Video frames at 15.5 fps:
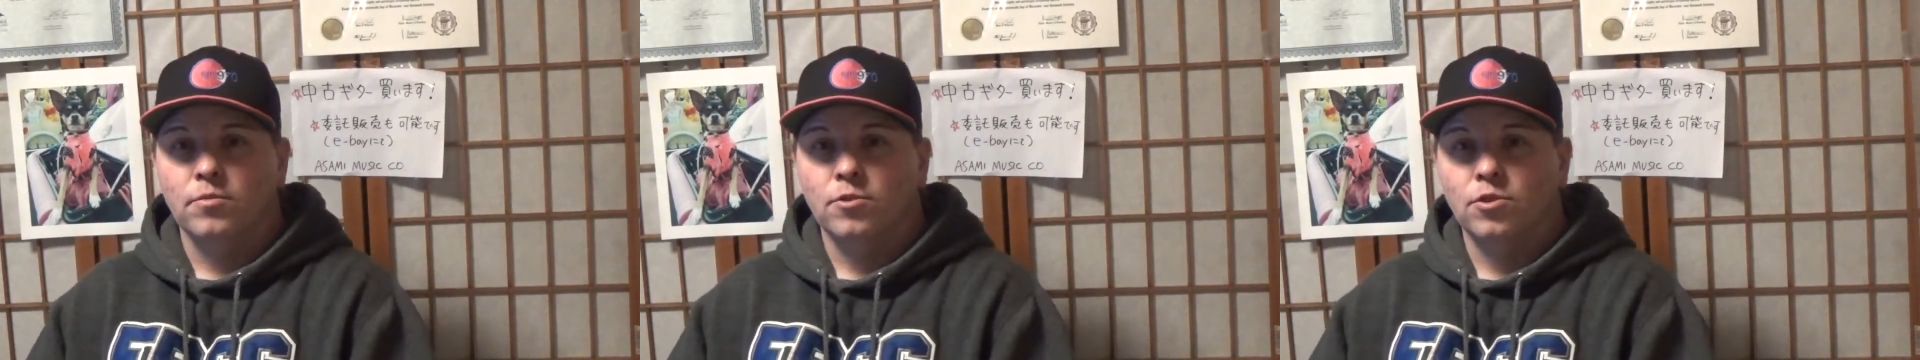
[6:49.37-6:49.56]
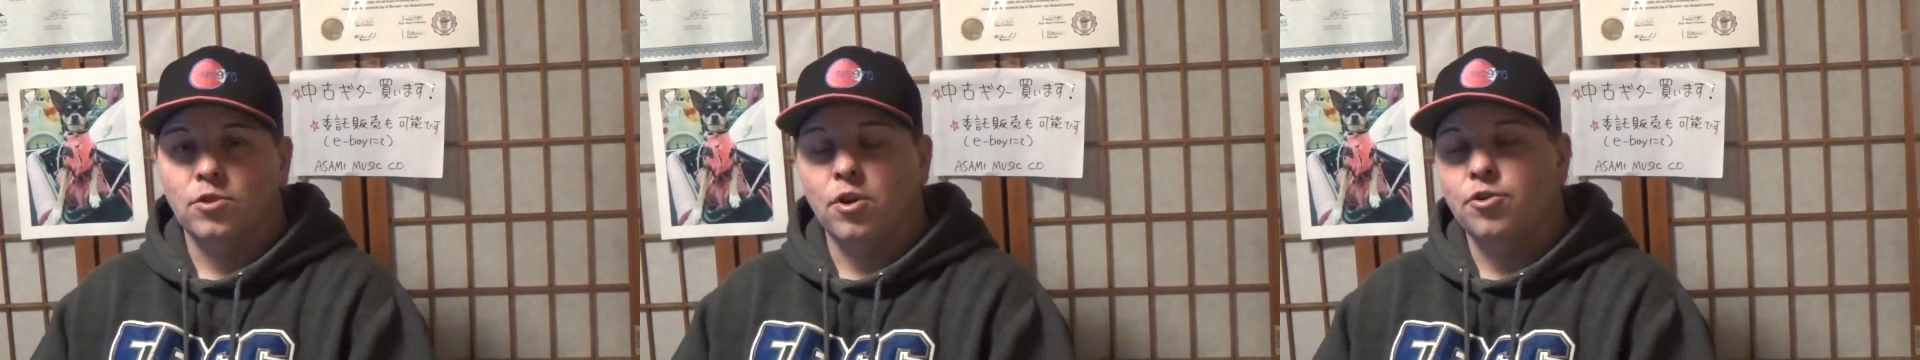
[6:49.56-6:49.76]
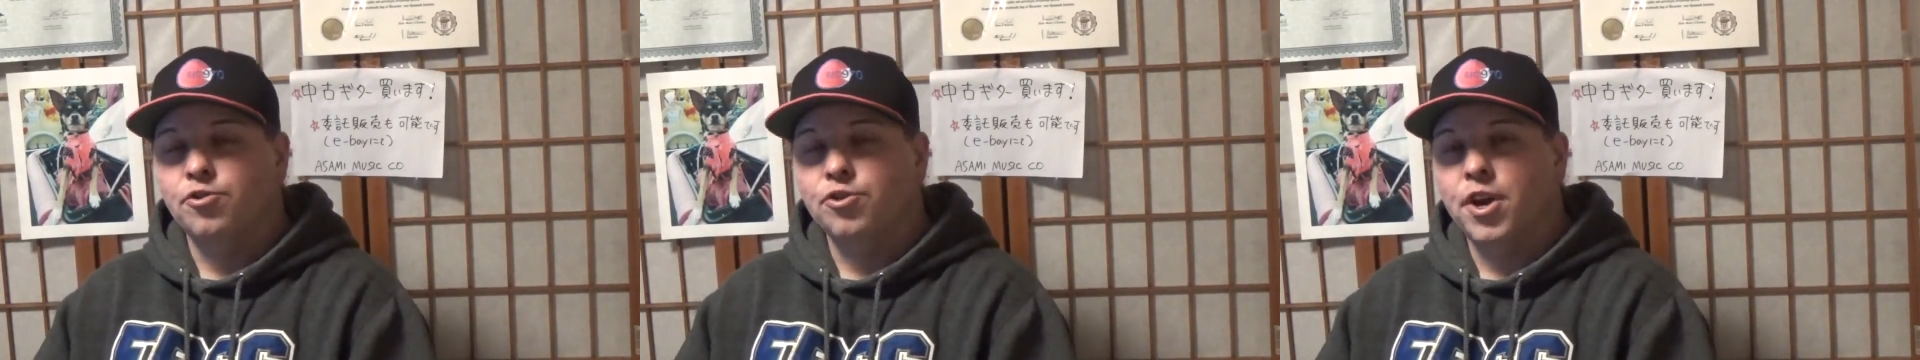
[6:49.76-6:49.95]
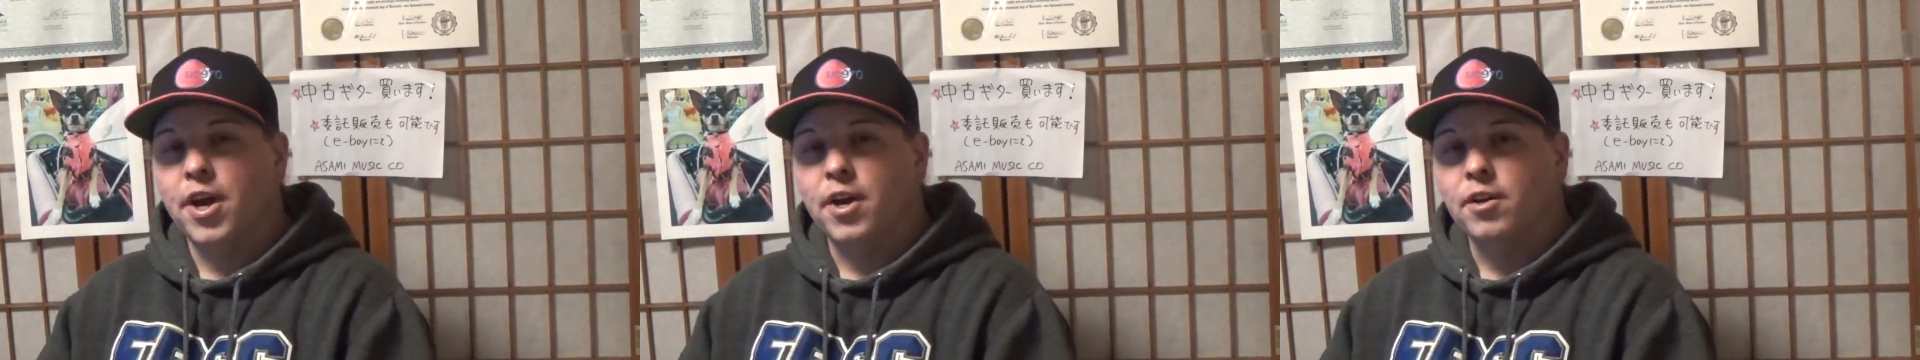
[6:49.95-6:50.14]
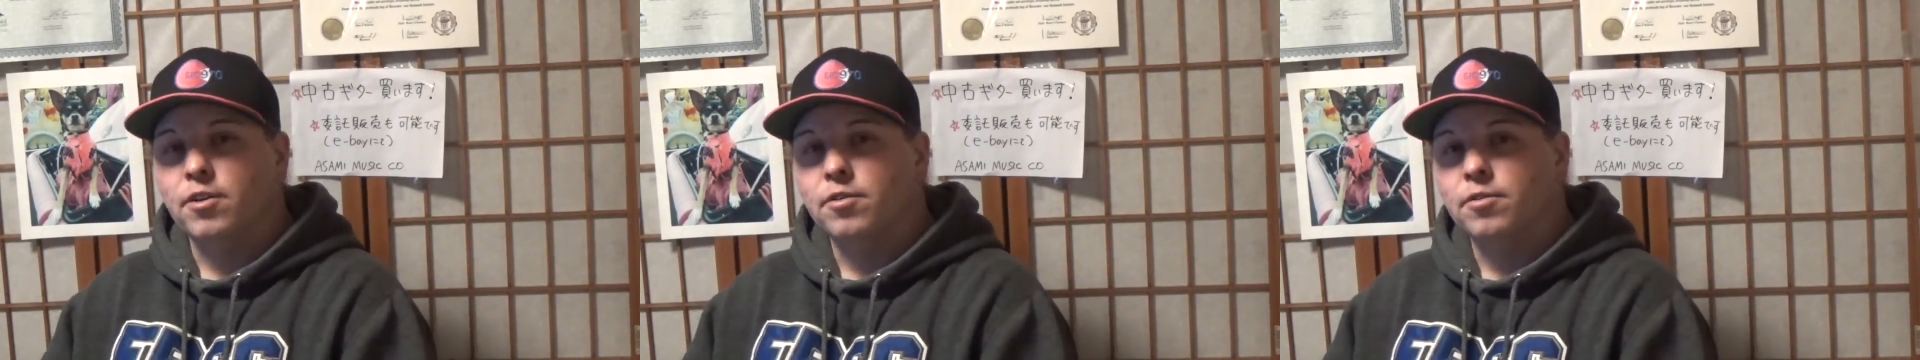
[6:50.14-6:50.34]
Star Trek,